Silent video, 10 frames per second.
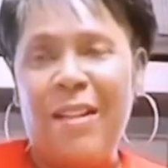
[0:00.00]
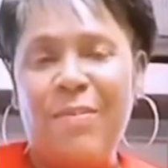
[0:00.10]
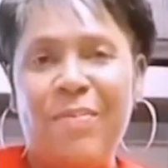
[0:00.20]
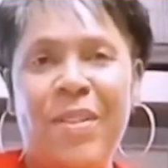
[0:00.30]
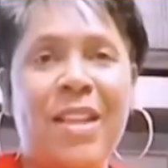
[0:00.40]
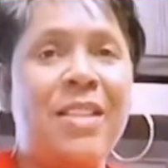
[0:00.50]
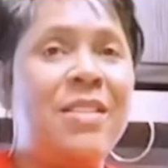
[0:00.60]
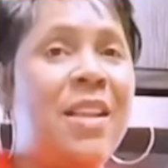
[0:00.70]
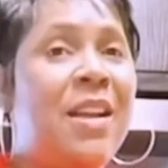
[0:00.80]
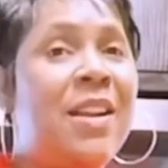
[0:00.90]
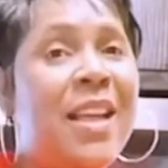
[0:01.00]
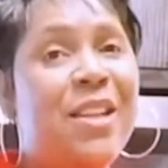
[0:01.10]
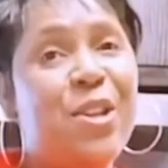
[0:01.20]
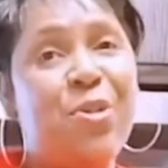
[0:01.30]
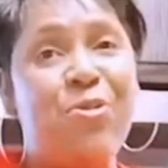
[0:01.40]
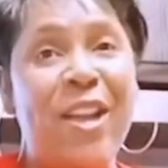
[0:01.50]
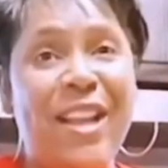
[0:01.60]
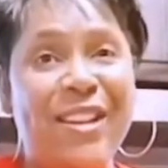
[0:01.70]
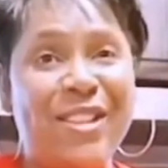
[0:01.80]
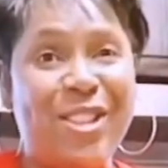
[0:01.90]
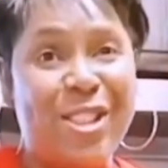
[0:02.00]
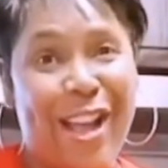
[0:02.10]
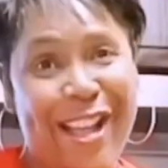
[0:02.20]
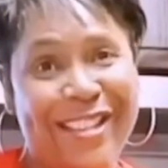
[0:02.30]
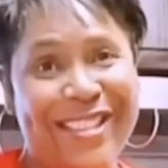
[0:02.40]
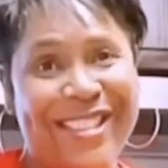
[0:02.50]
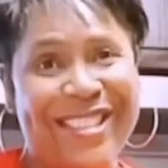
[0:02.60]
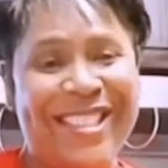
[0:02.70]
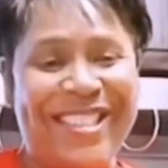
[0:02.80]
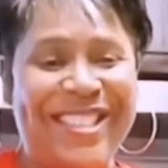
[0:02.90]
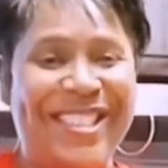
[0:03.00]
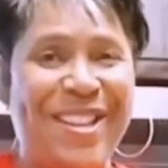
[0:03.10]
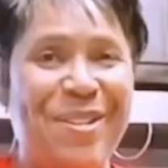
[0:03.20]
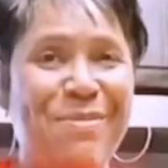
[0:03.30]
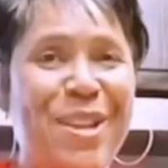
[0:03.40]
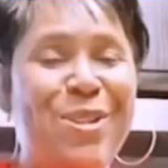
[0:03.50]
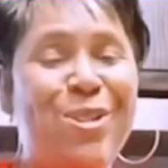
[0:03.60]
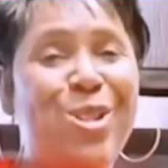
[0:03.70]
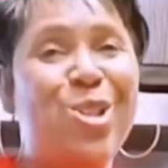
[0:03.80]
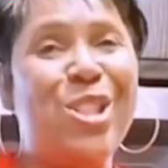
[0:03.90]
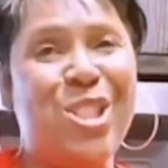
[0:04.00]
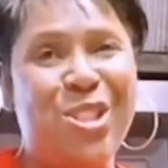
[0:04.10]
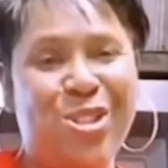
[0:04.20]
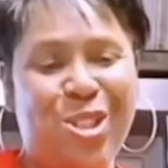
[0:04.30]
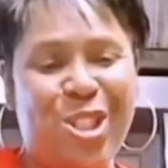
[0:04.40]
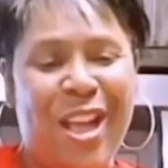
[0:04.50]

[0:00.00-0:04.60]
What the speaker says: Now it's not like your regular shots. This is gonna be a nutritional shot.